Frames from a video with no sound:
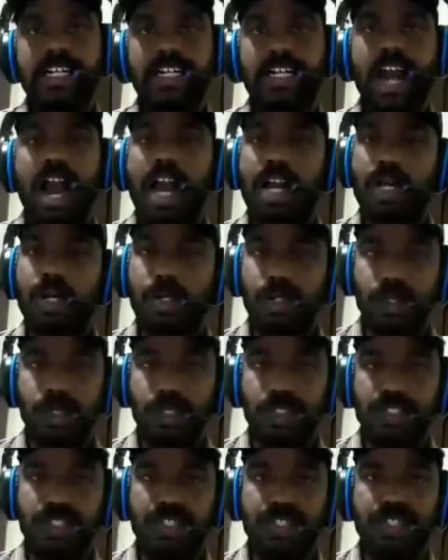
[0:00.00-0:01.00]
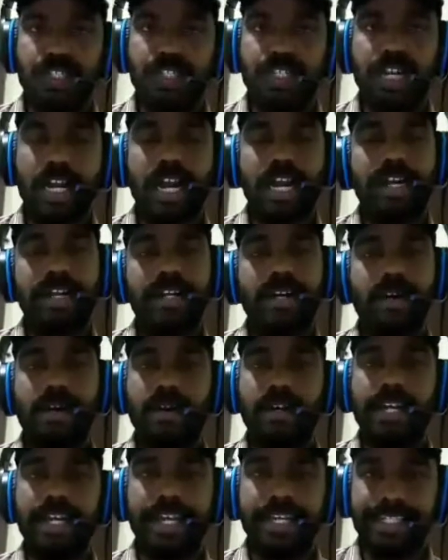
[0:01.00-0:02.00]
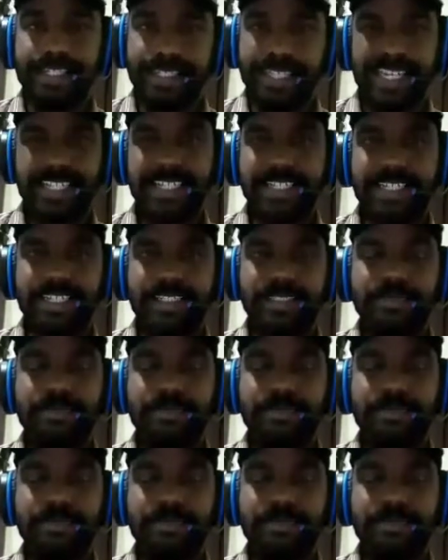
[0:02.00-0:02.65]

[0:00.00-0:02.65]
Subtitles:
cockroach and all insects.